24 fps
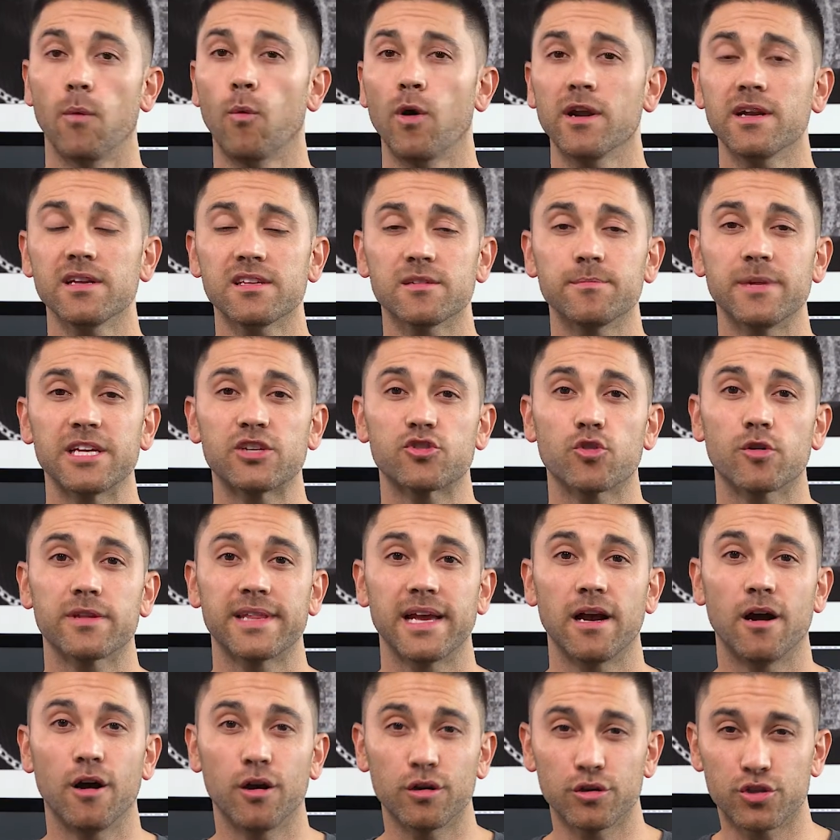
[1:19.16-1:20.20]
wanted to make sure
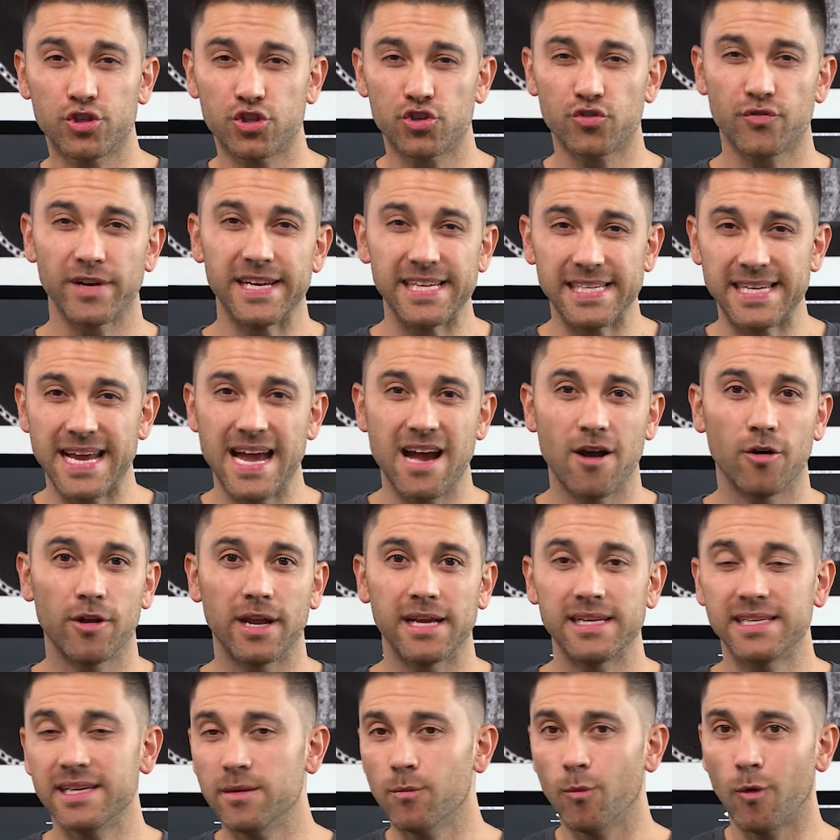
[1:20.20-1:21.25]
they hung straight
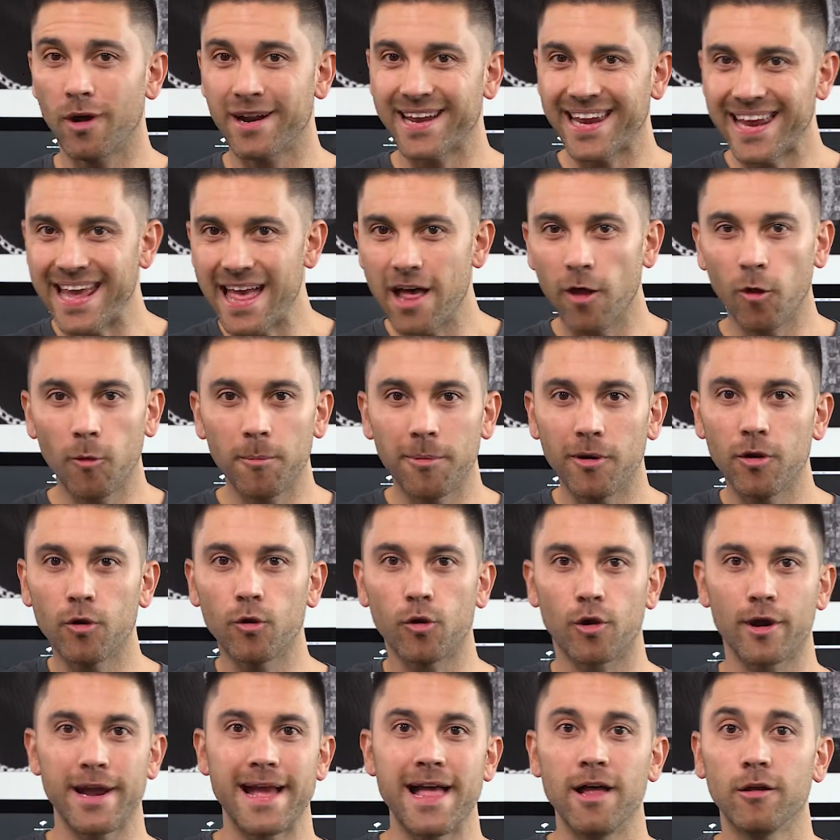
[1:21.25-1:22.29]
down. I didn't want any elbow
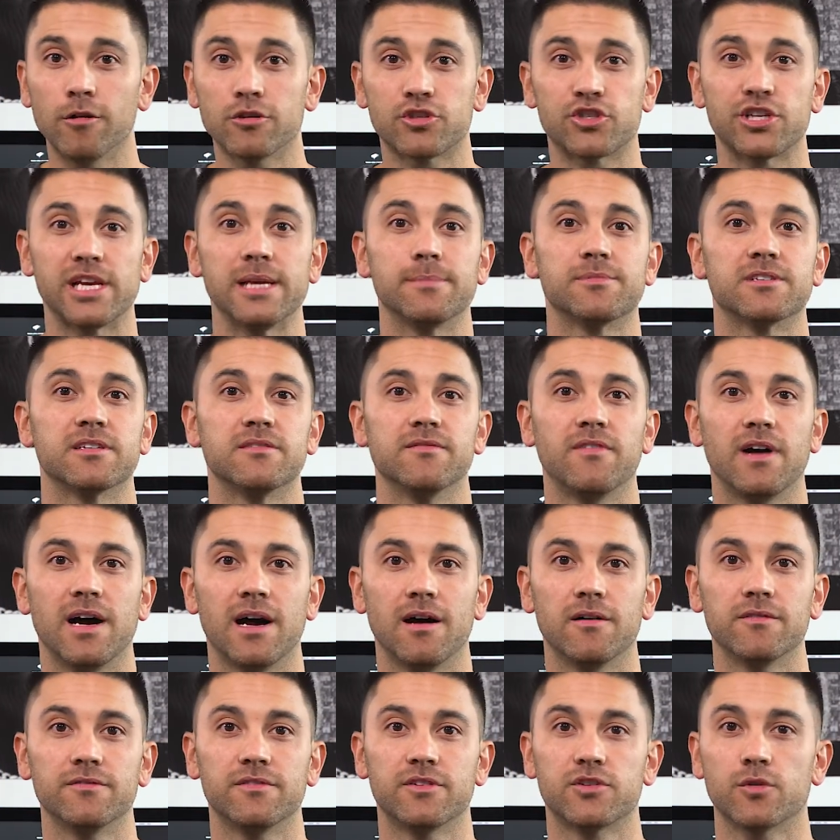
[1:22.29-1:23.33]
or L shapes
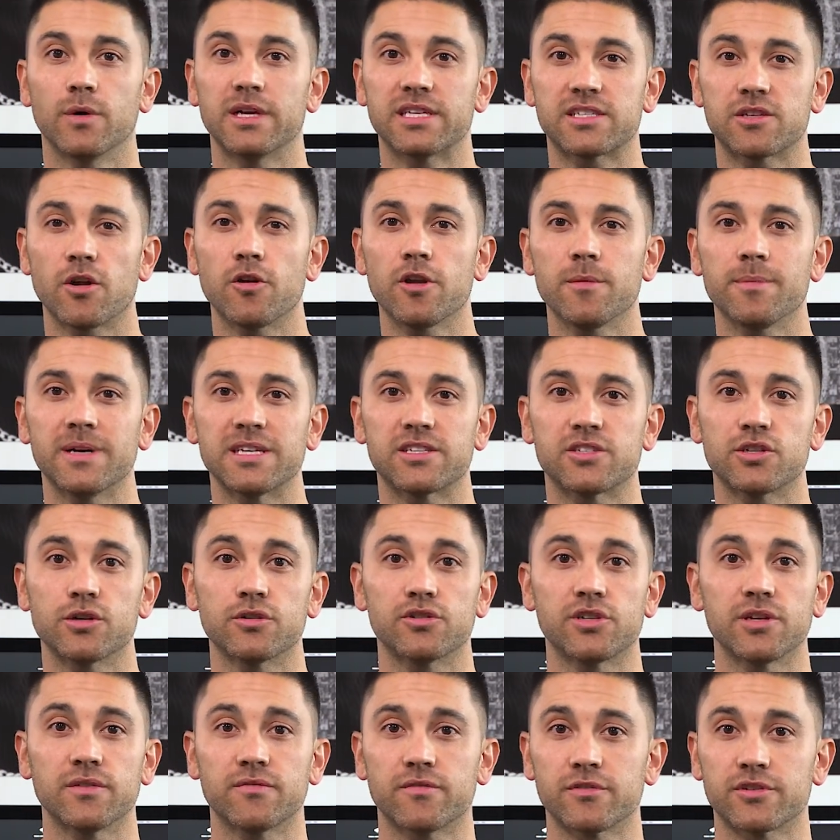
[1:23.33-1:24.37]
involved. So I started by
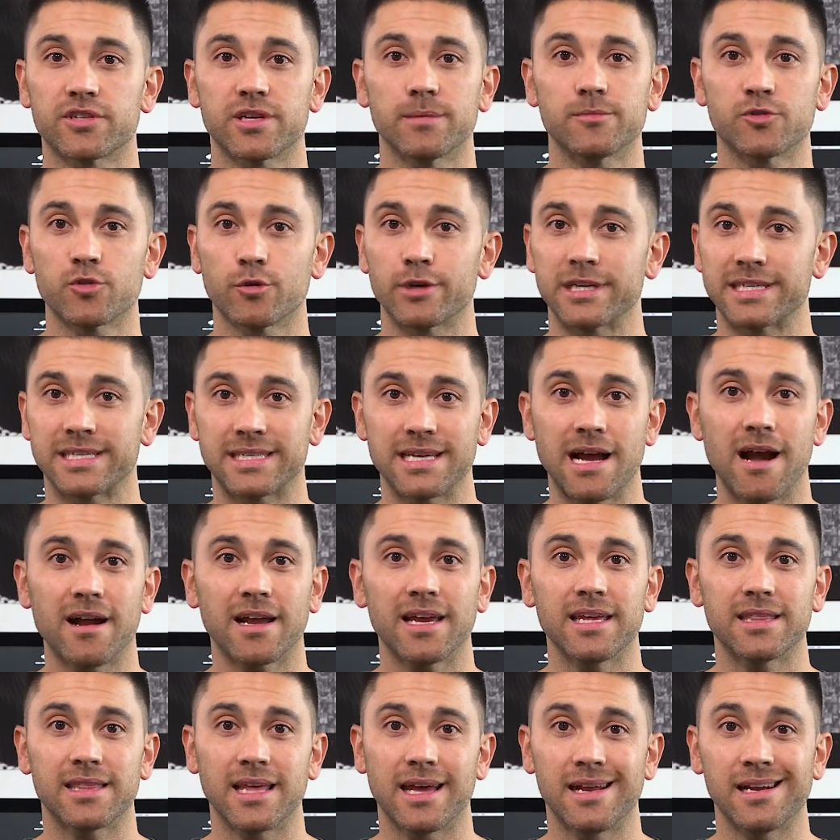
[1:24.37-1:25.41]
searching for some sort of
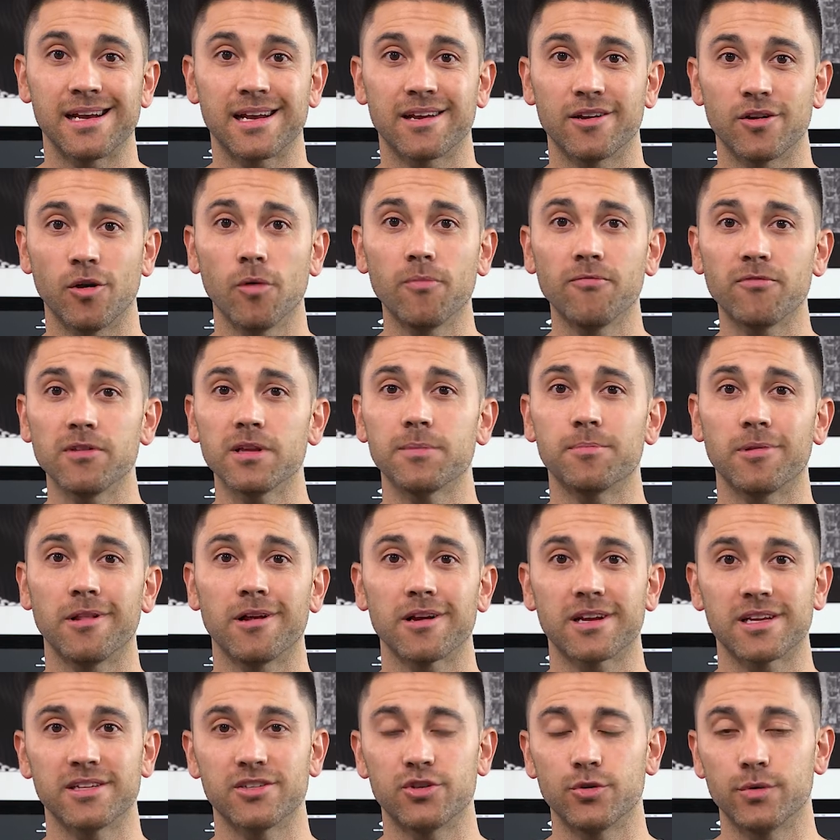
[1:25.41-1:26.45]
socket that I could hopefully
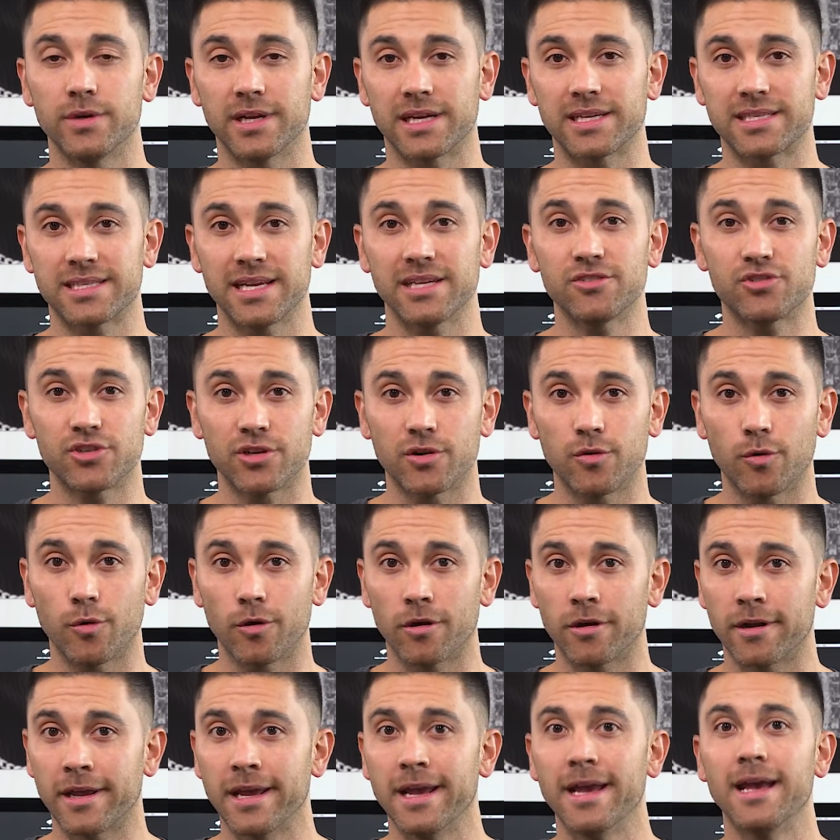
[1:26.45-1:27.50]
plug into an extension
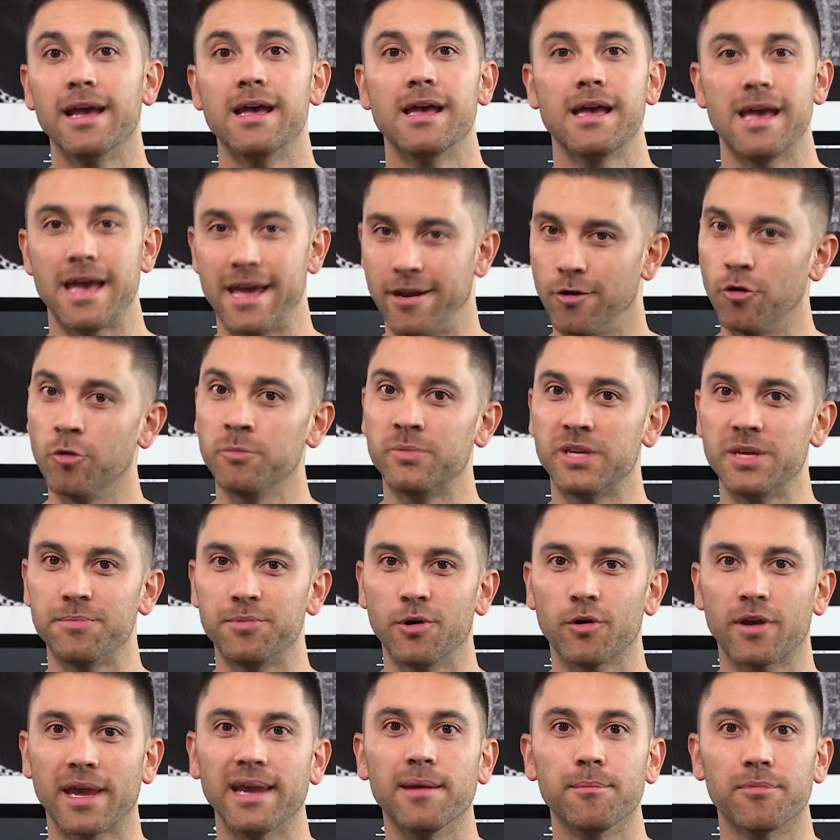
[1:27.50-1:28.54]
cord and Home
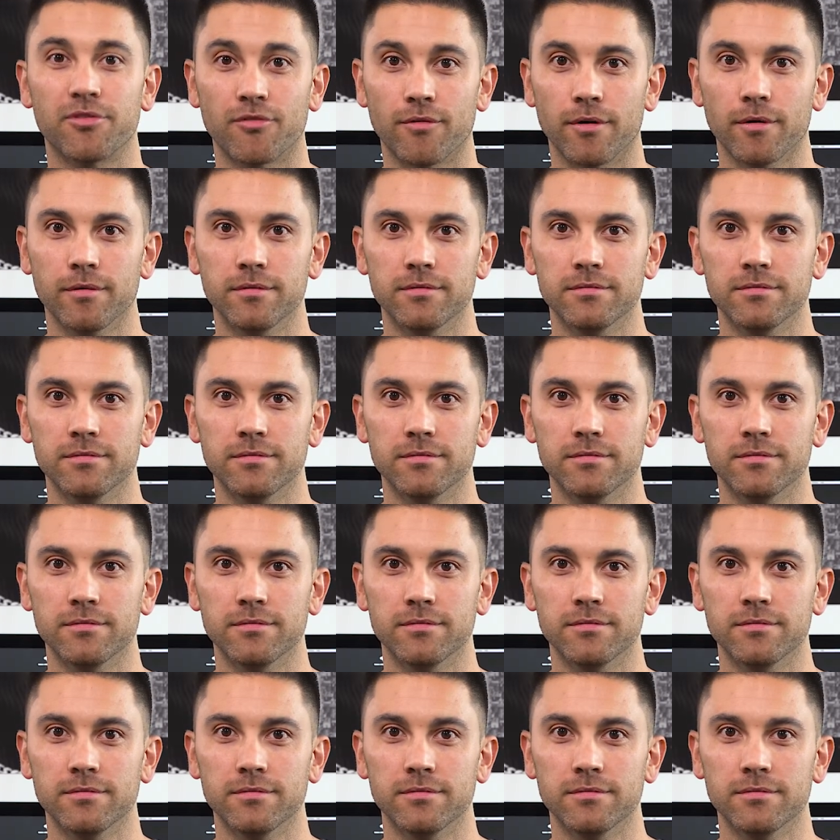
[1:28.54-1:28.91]
Depot came through.